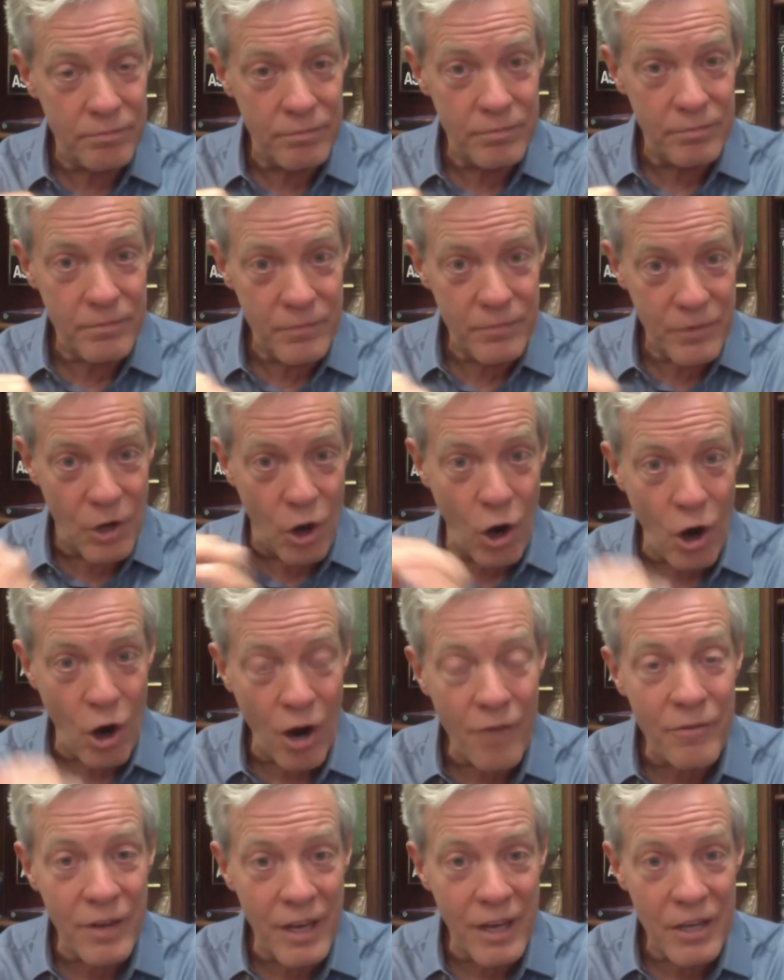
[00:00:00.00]
carving
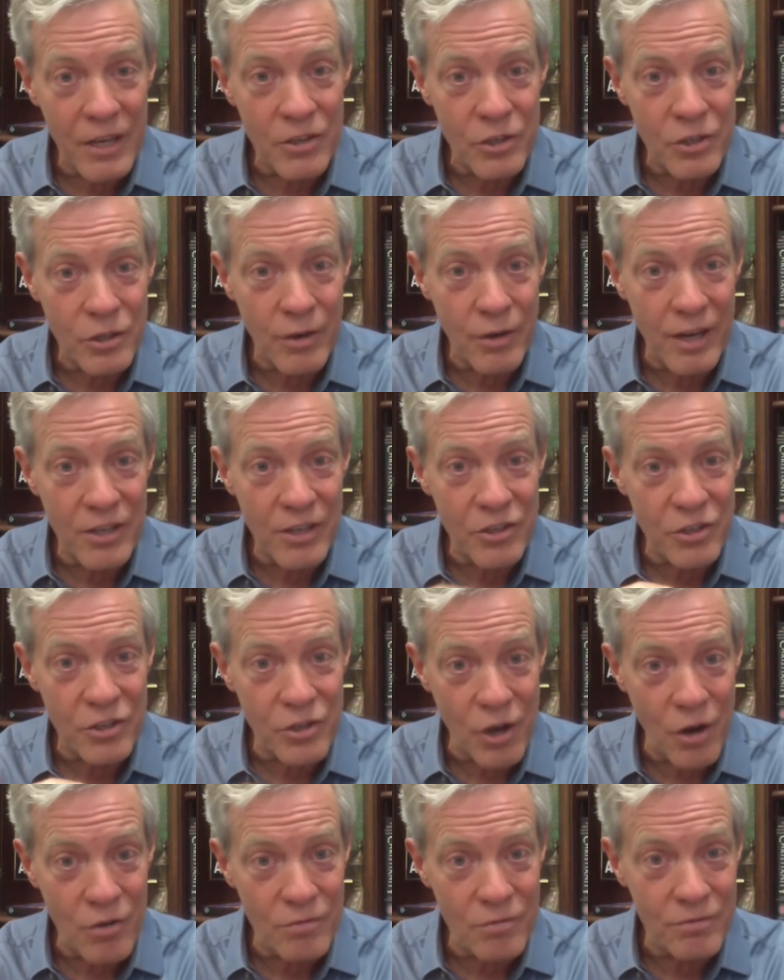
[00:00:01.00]
into a stone
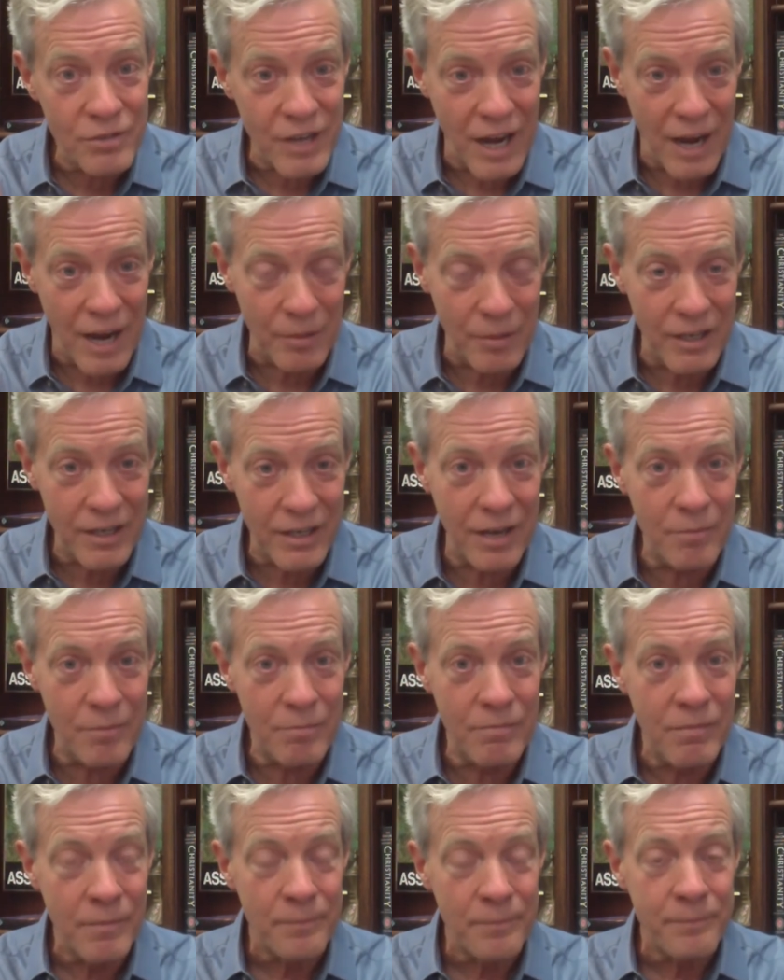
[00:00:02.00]
tablet. And
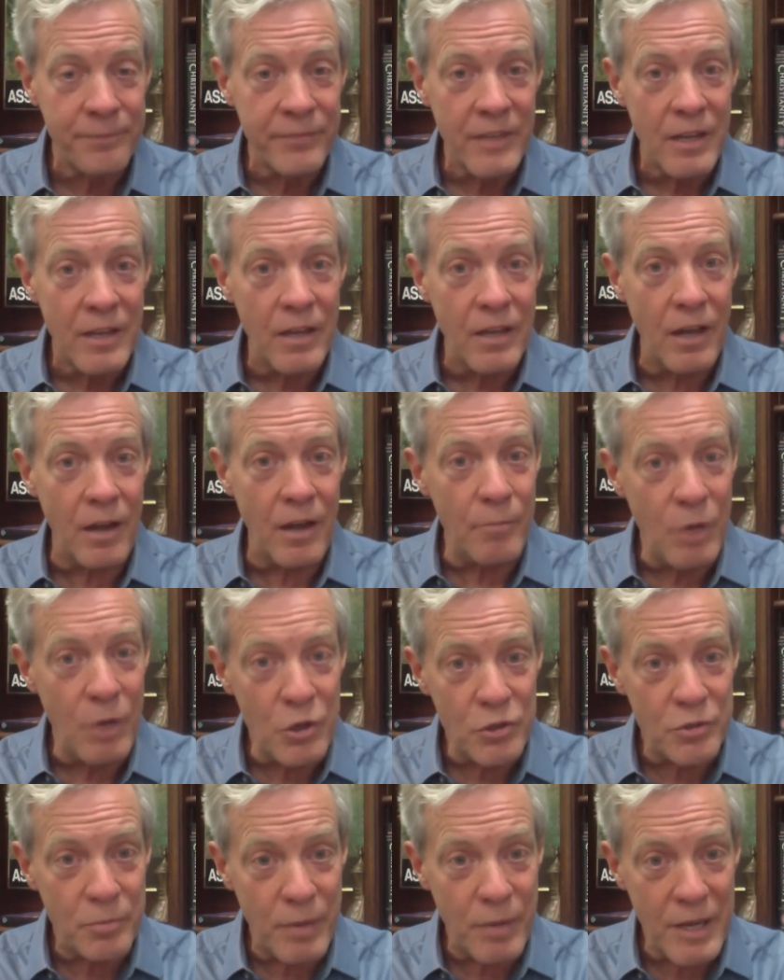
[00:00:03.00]
most
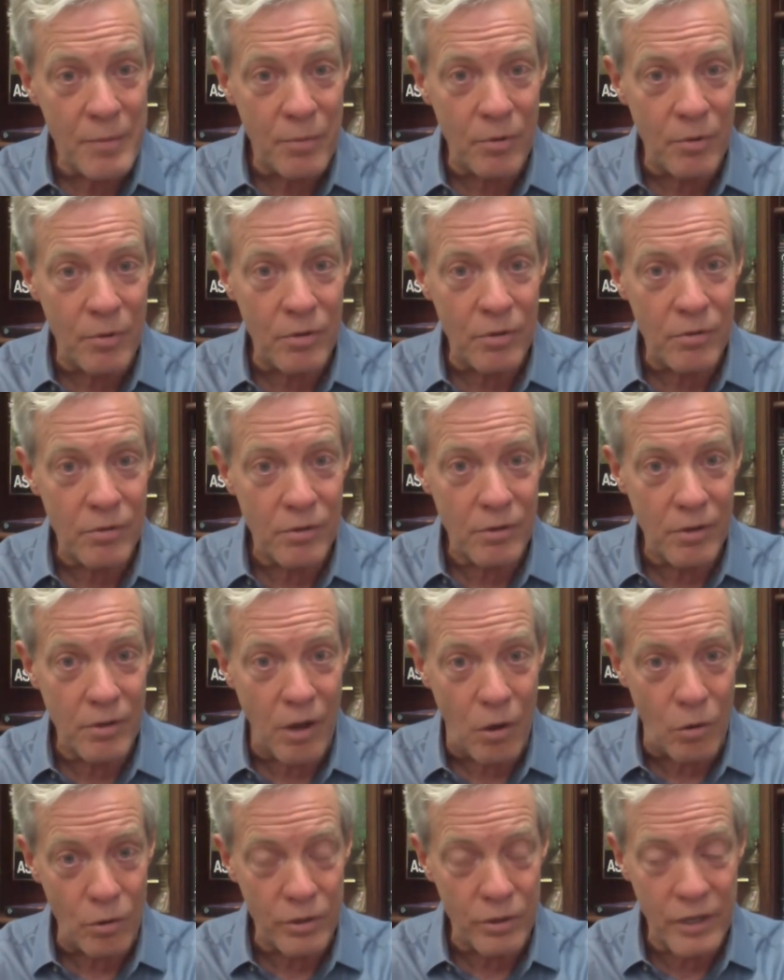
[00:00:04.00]
people
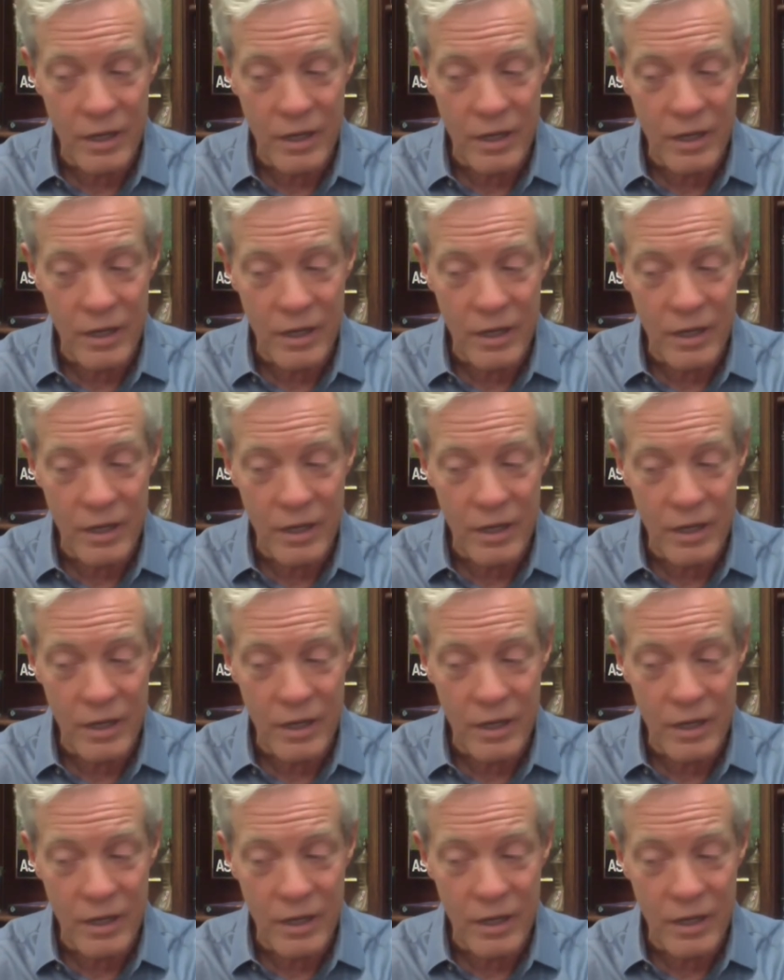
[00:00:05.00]
holding